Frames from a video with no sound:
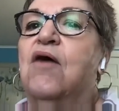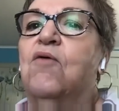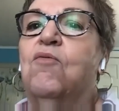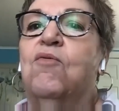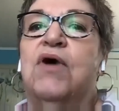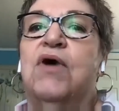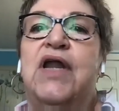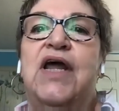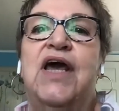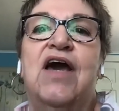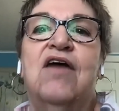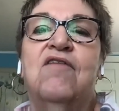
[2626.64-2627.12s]

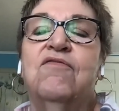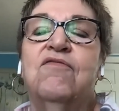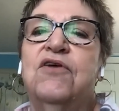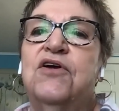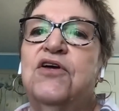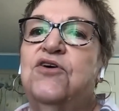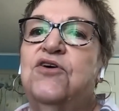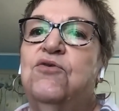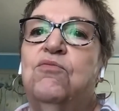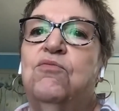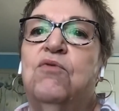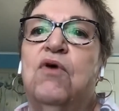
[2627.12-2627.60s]
whatever
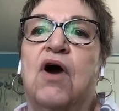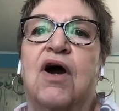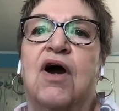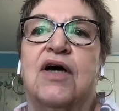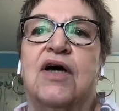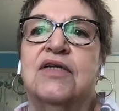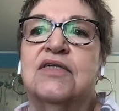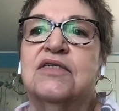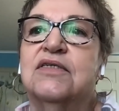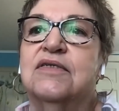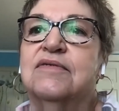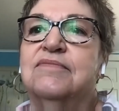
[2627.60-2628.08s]
you
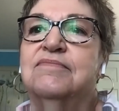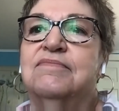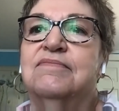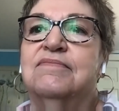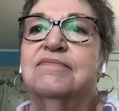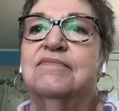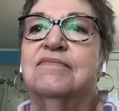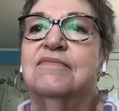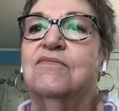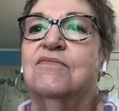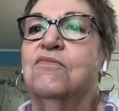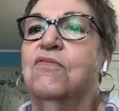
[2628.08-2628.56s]
want,
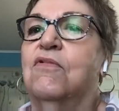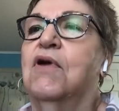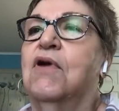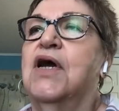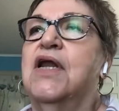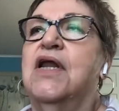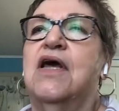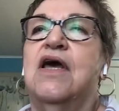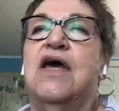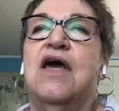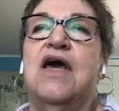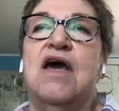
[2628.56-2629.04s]

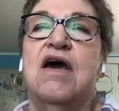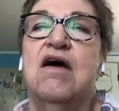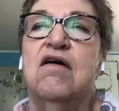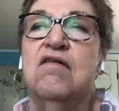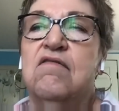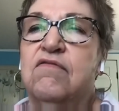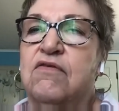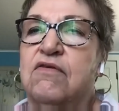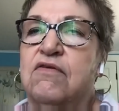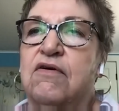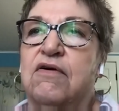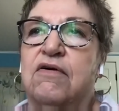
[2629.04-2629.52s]

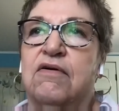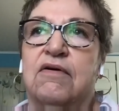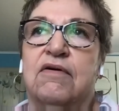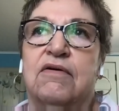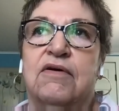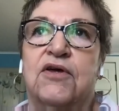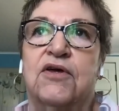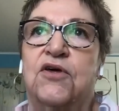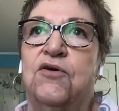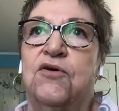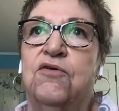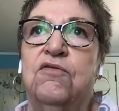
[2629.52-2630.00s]
whatever
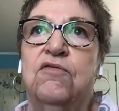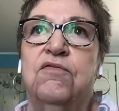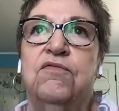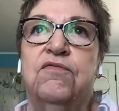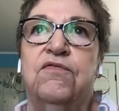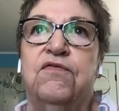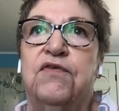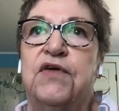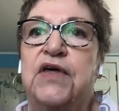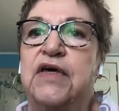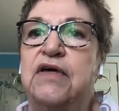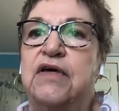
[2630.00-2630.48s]
you
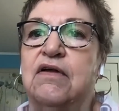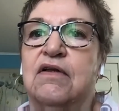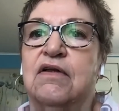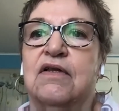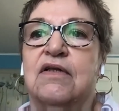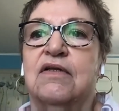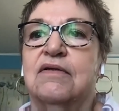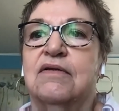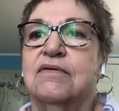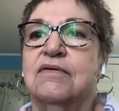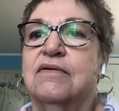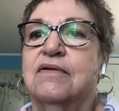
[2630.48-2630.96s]

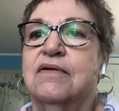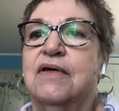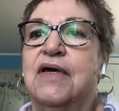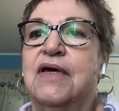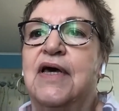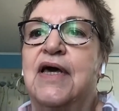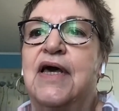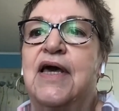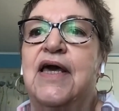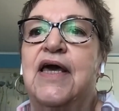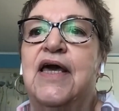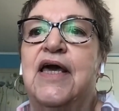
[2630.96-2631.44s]
feel,
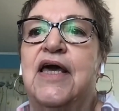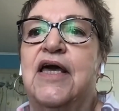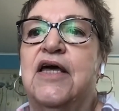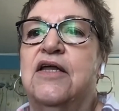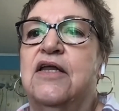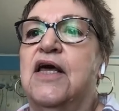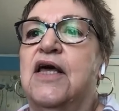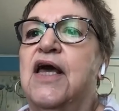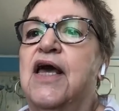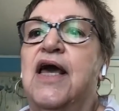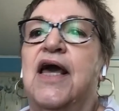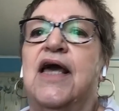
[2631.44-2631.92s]

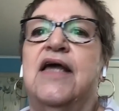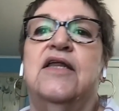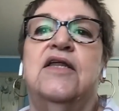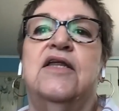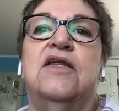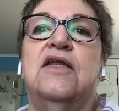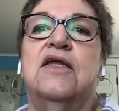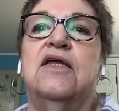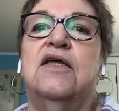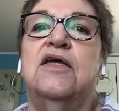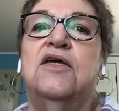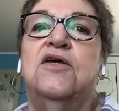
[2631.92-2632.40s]
and
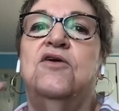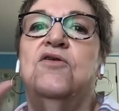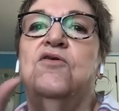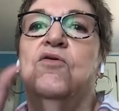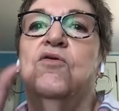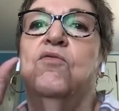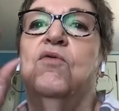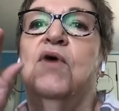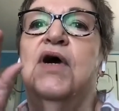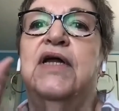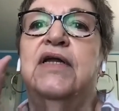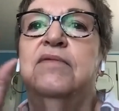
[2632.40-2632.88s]
you
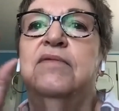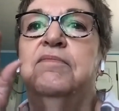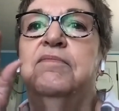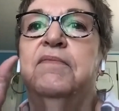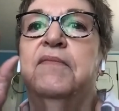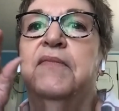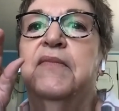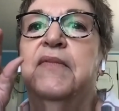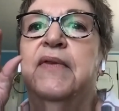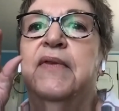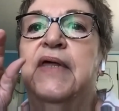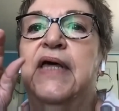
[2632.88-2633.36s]
know what?
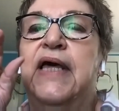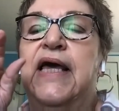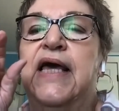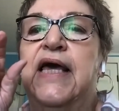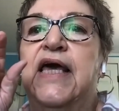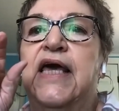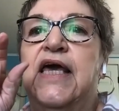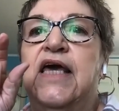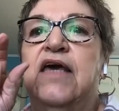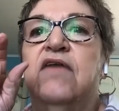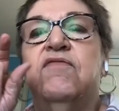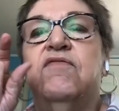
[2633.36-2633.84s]

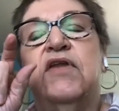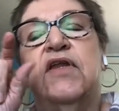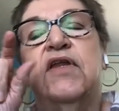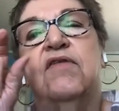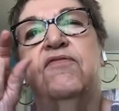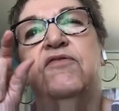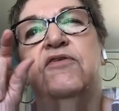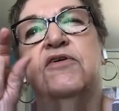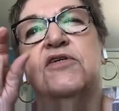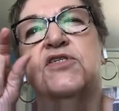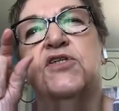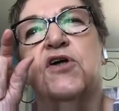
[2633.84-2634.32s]
Even
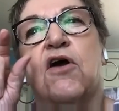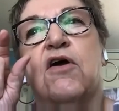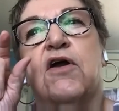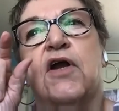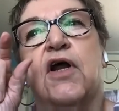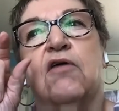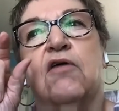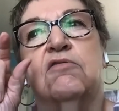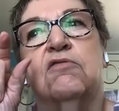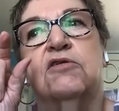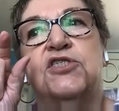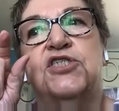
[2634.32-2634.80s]
if you
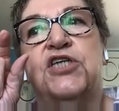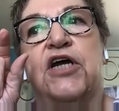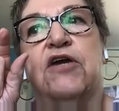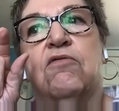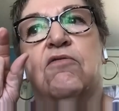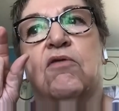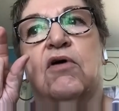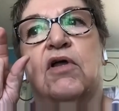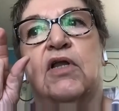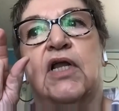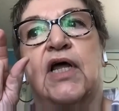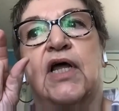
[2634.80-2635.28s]
start out
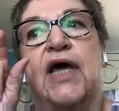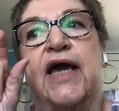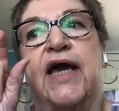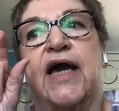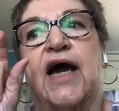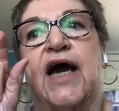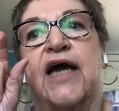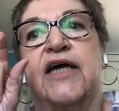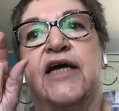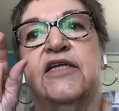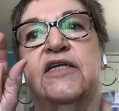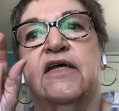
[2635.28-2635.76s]
general like
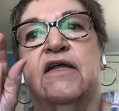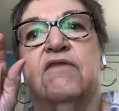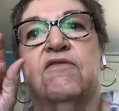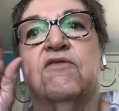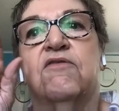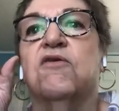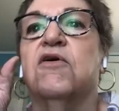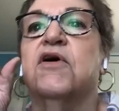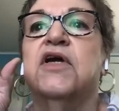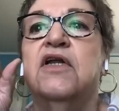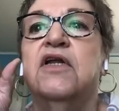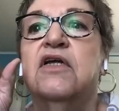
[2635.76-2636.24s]
I did,
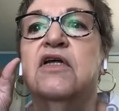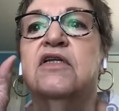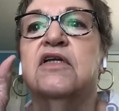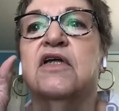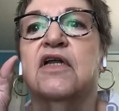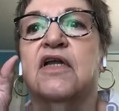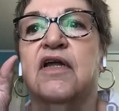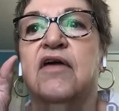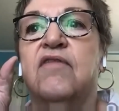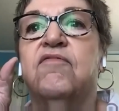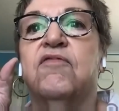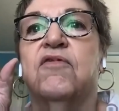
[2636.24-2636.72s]
they're going to
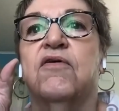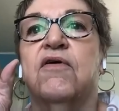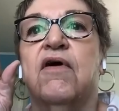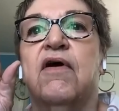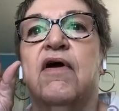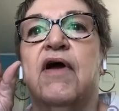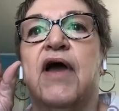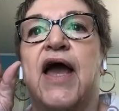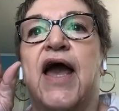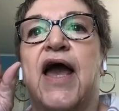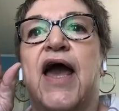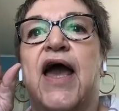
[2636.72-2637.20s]

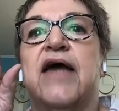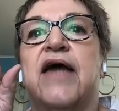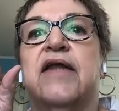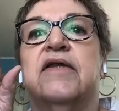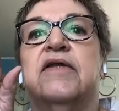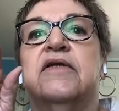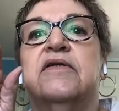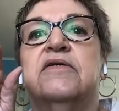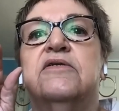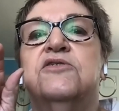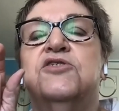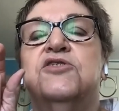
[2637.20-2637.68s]
deliver.
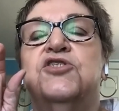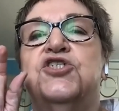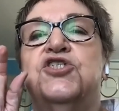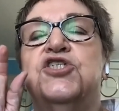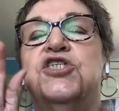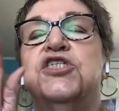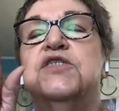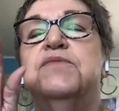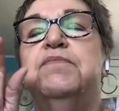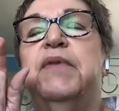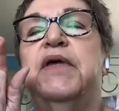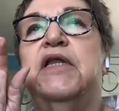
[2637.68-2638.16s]
And
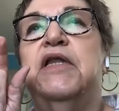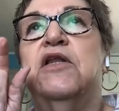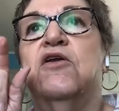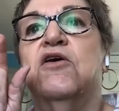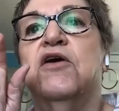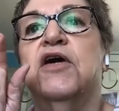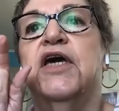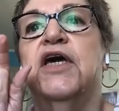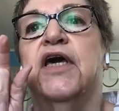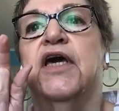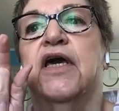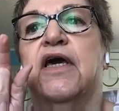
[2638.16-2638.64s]
just be
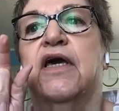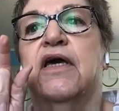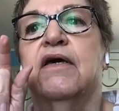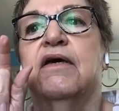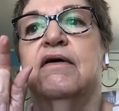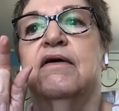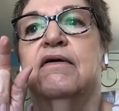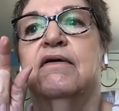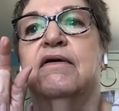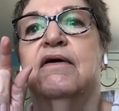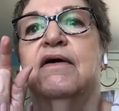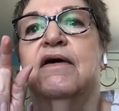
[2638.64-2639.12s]
looking.
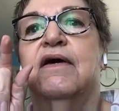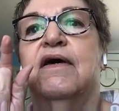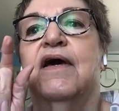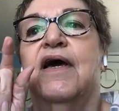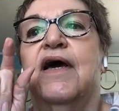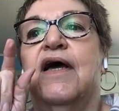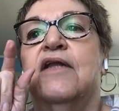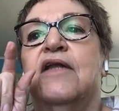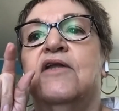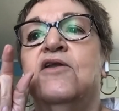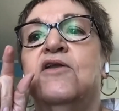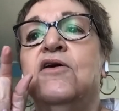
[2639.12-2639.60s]

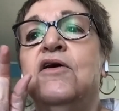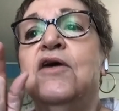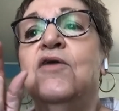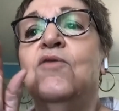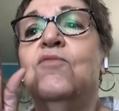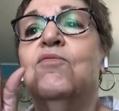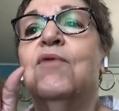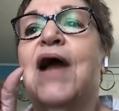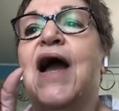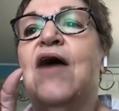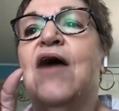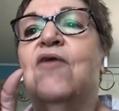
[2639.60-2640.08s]
Look
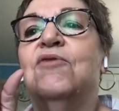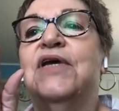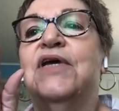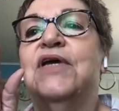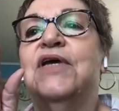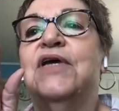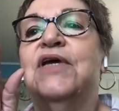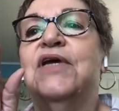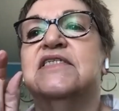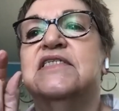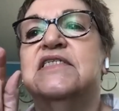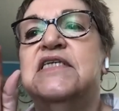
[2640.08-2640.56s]
around
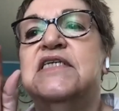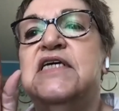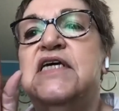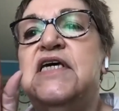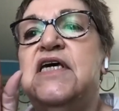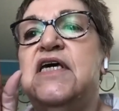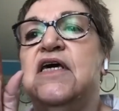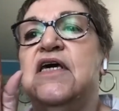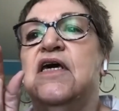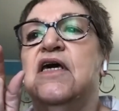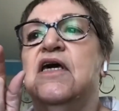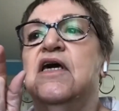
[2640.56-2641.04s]
and
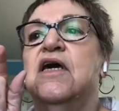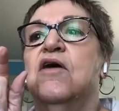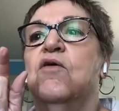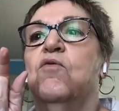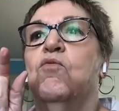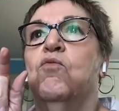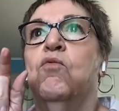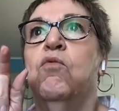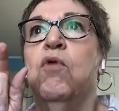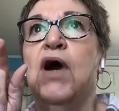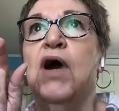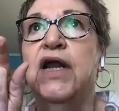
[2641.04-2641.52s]
see
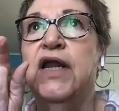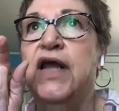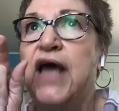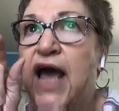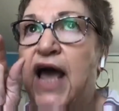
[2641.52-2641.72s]
what